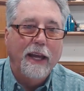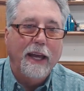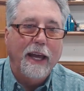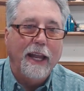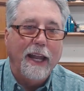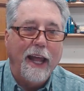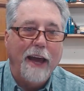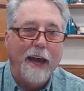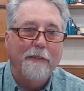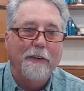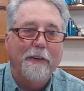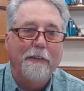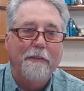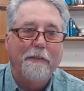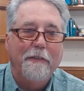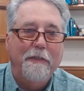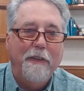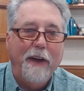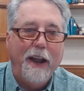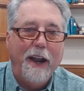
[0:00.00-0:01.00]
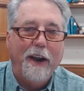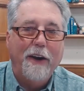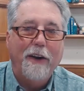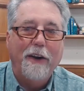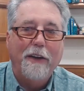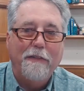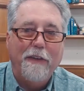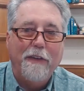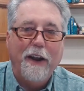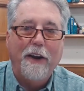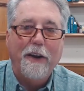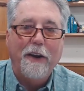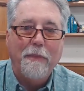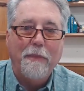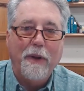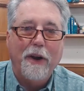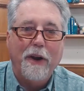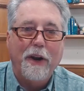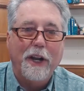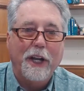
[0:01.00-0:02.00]
and have a very, very
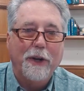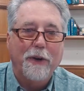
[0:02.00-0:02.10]
Merry